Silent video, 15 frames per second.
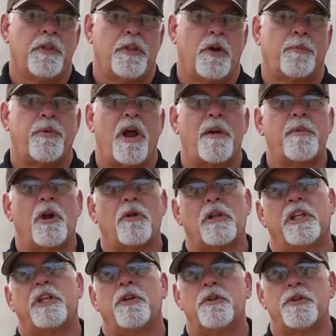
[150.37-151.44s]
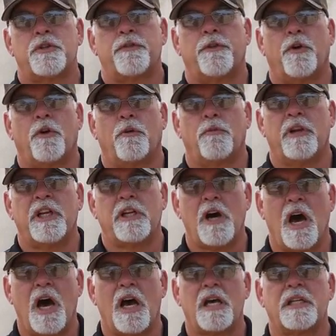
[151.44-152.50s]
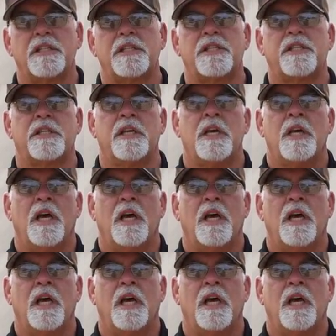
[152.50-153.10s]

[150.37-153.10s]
They're primarily used for recons,